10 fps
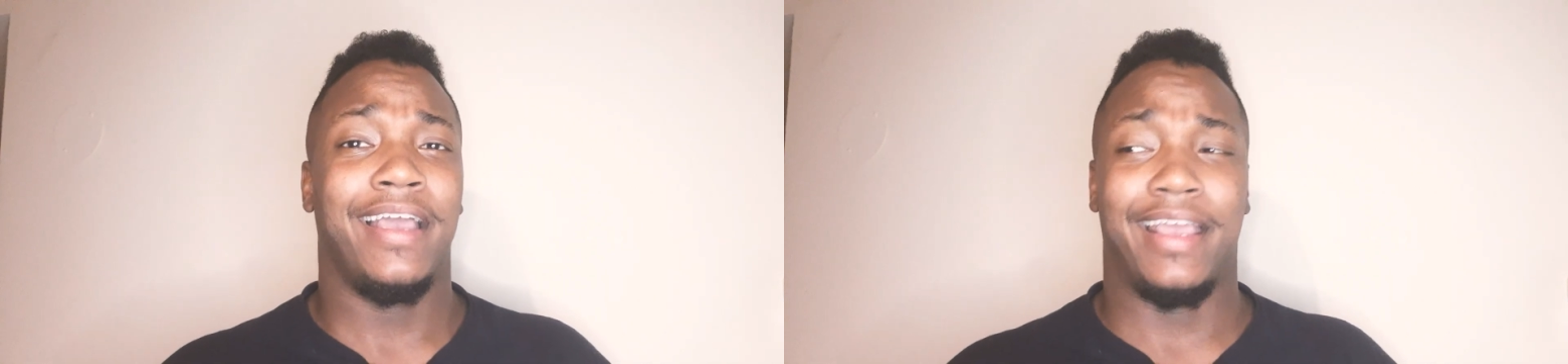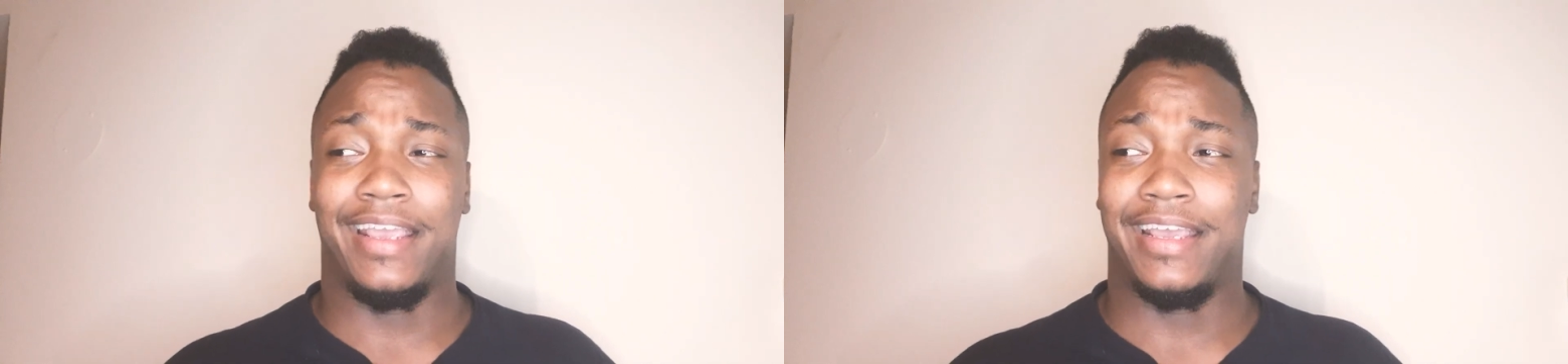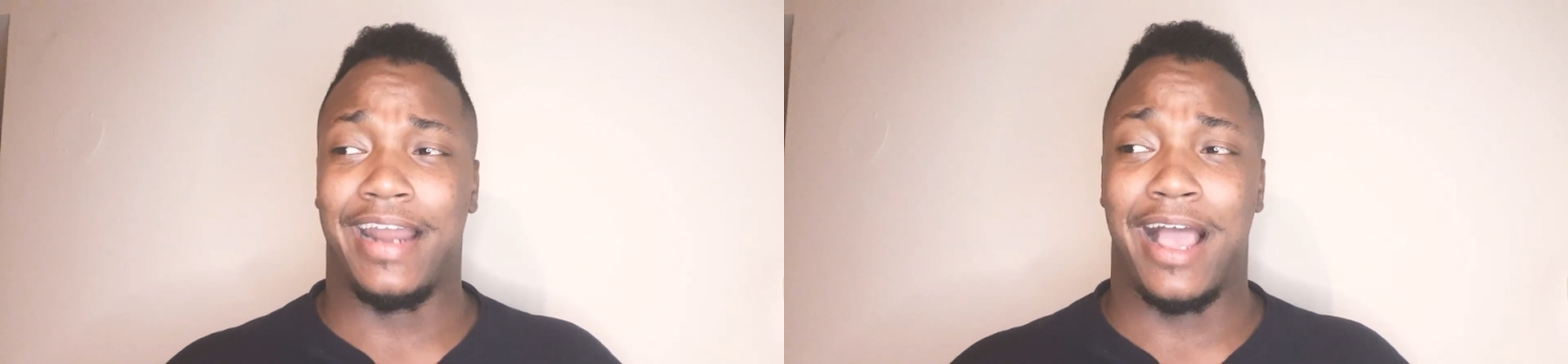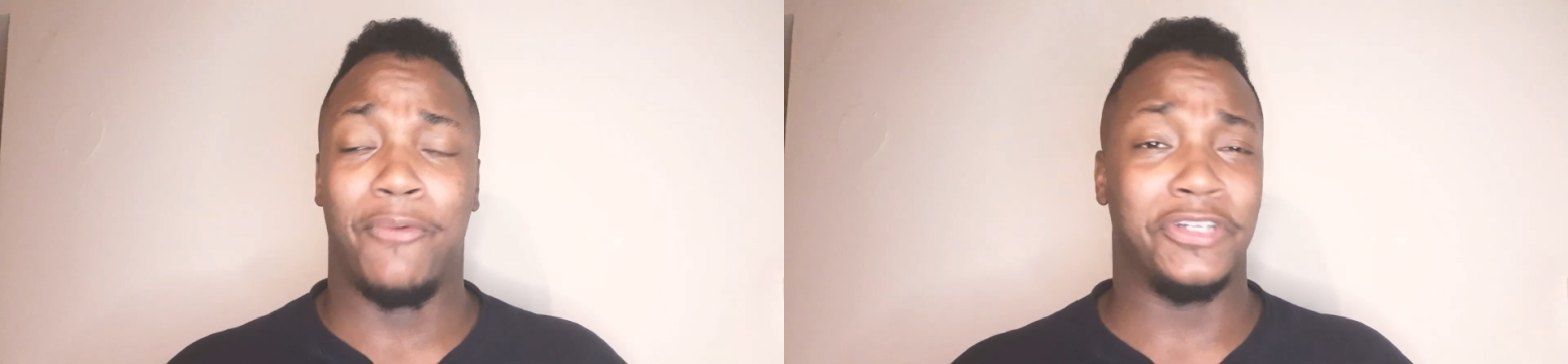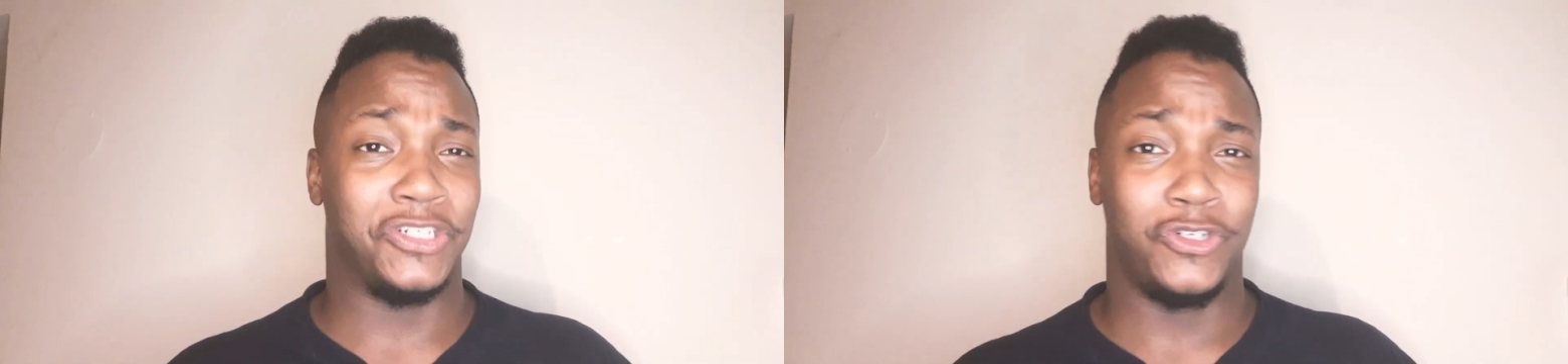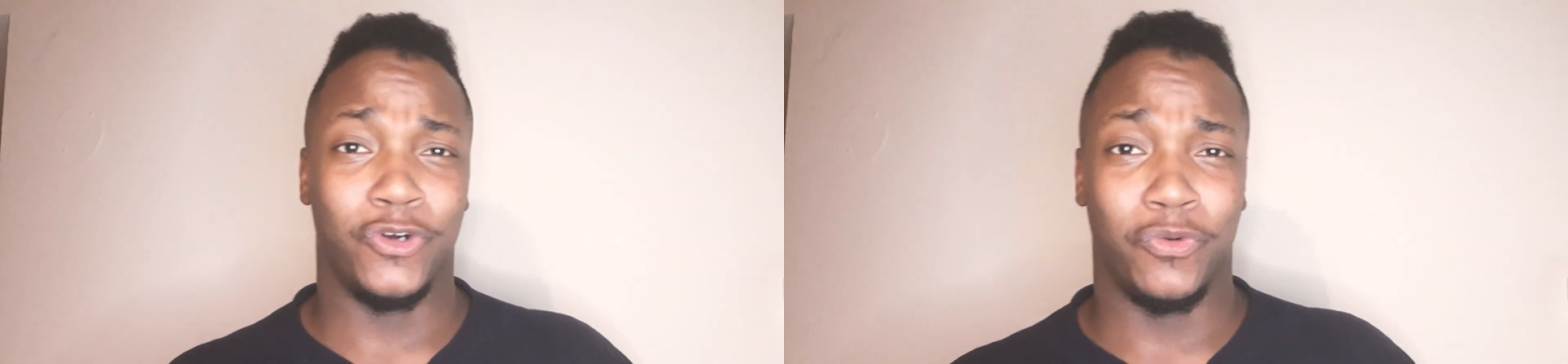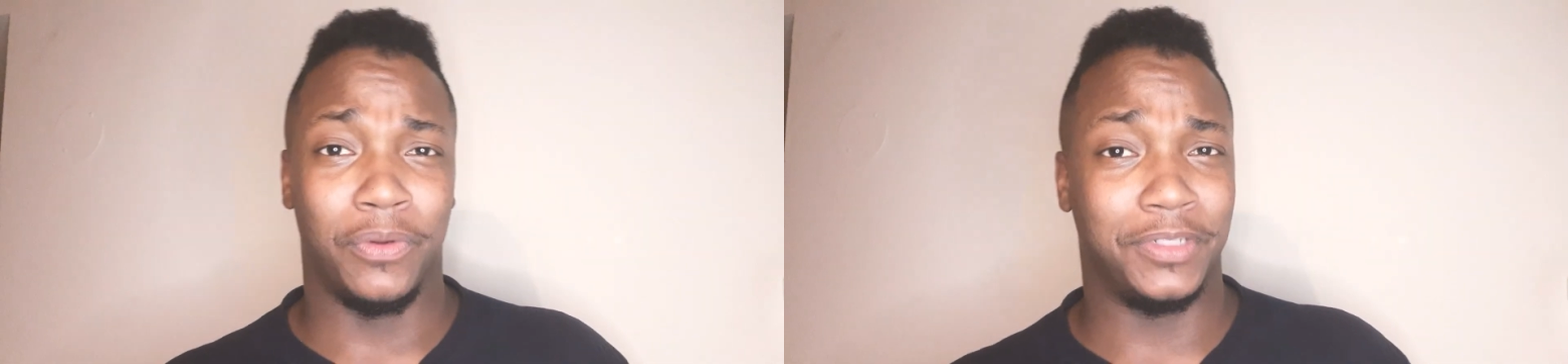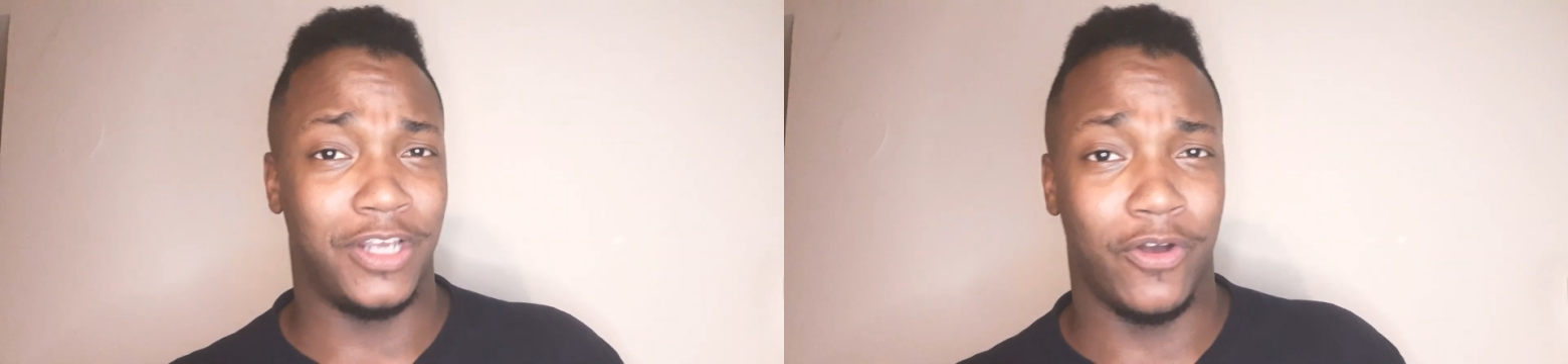And I wasn't sure
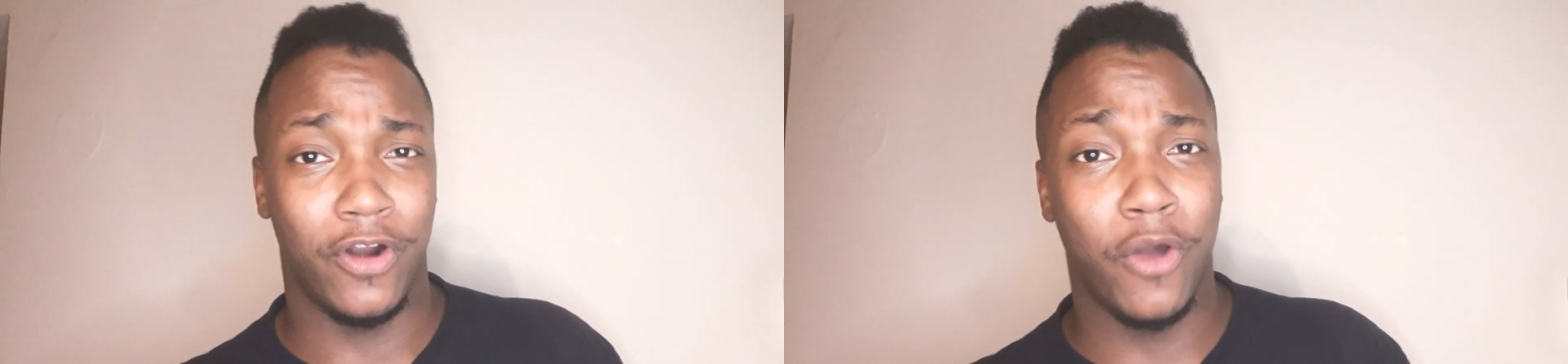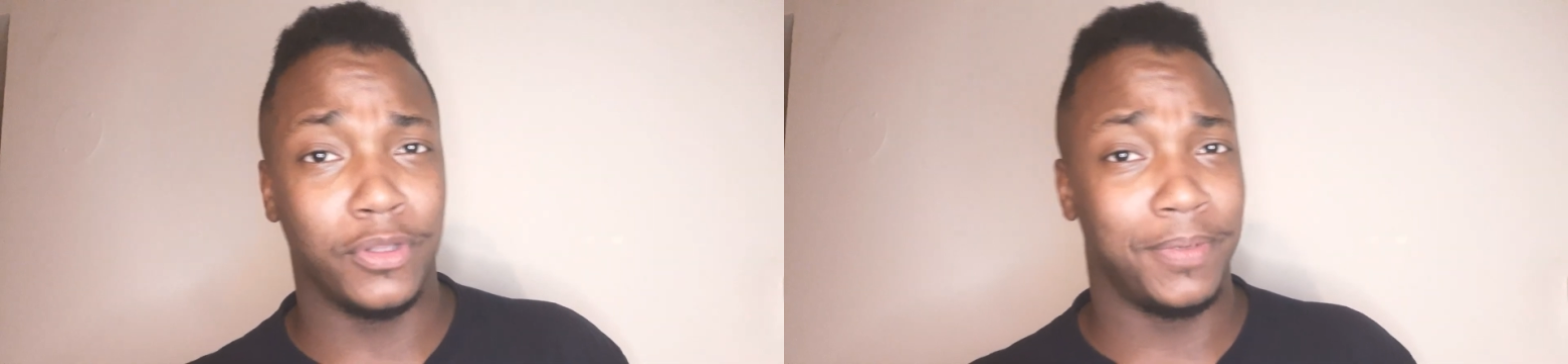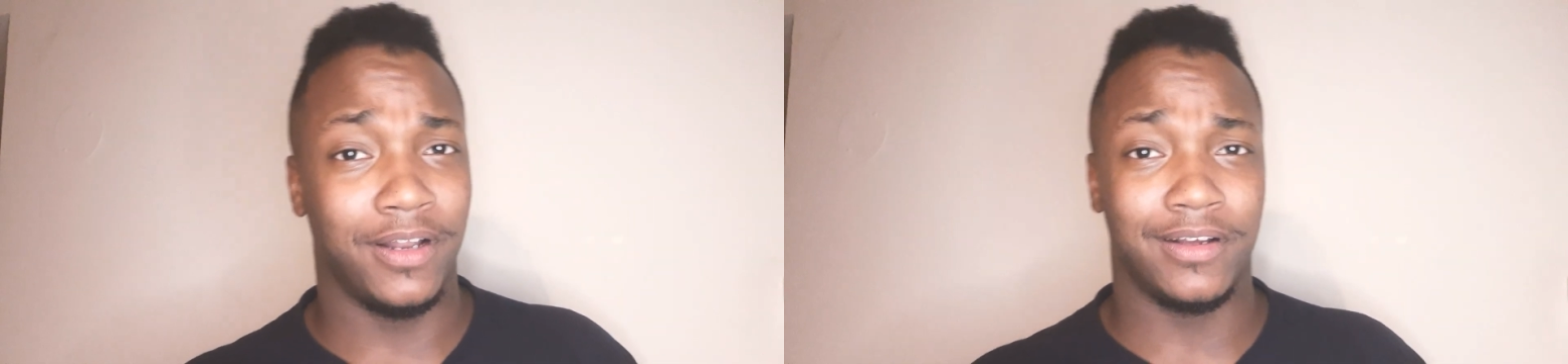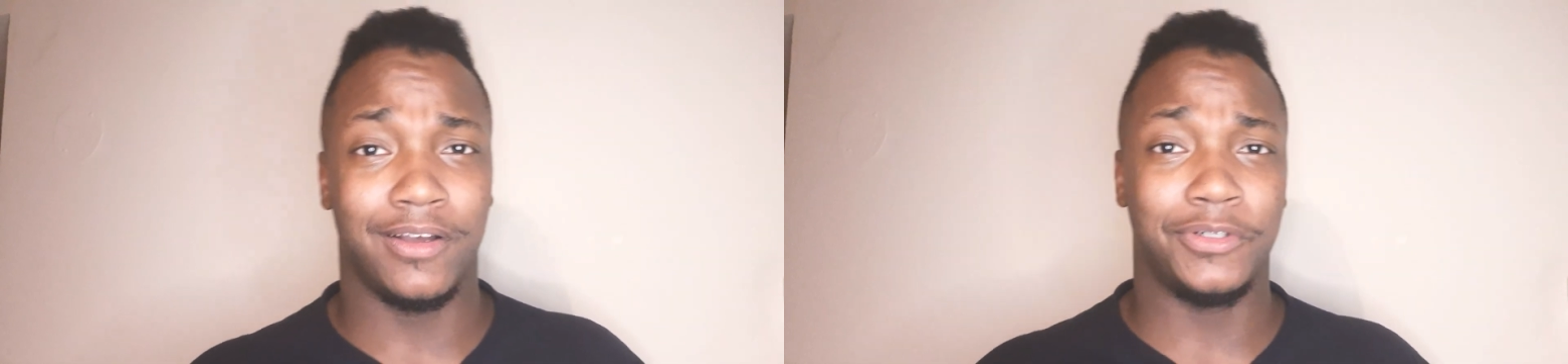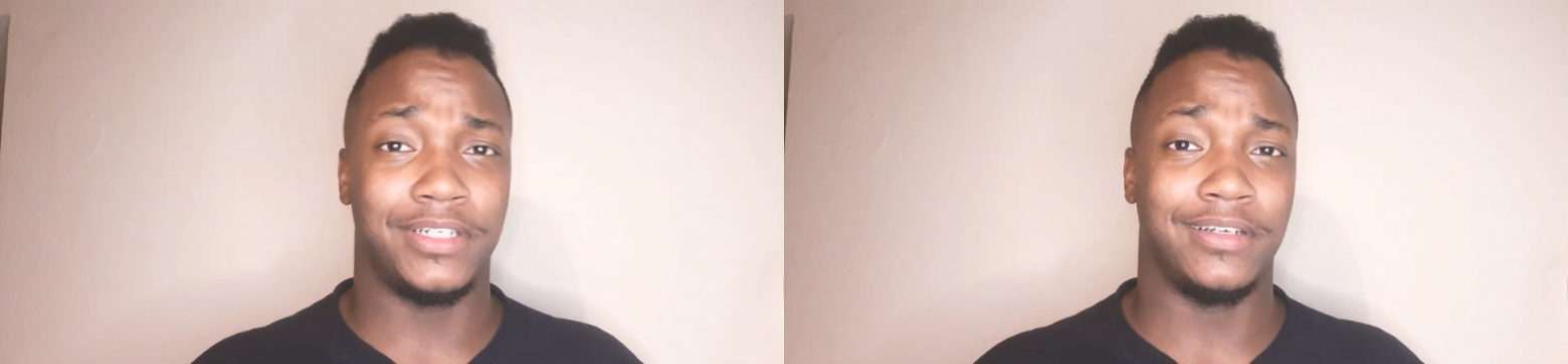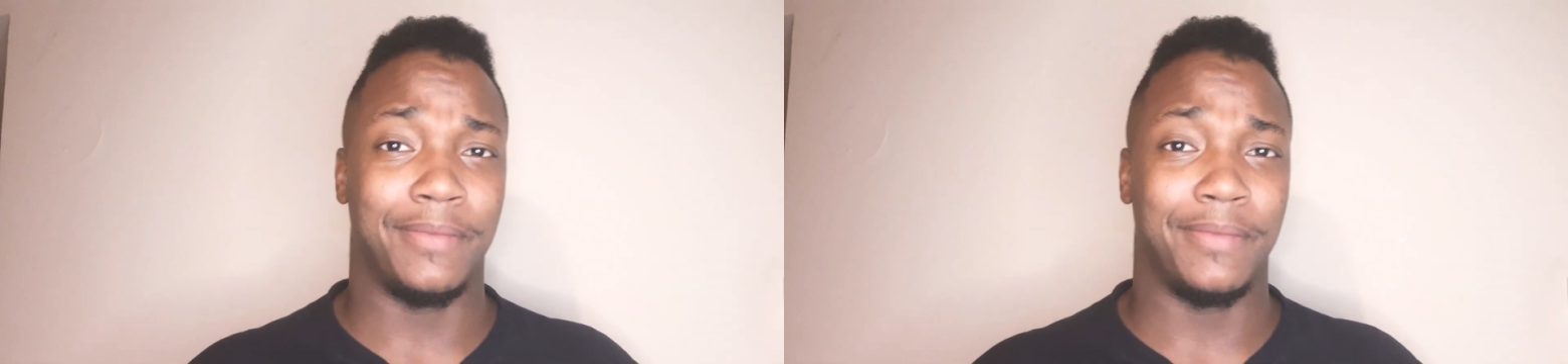what was going on with Paulo Costa.